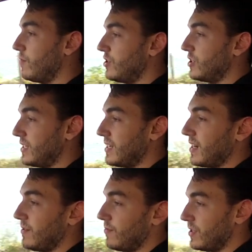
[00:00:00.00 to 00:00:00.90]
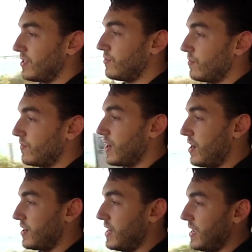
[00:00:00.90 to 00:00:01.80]
which is exactly what this sort of
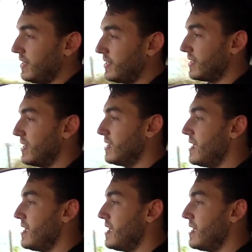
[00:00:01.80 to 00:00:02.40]
car needs,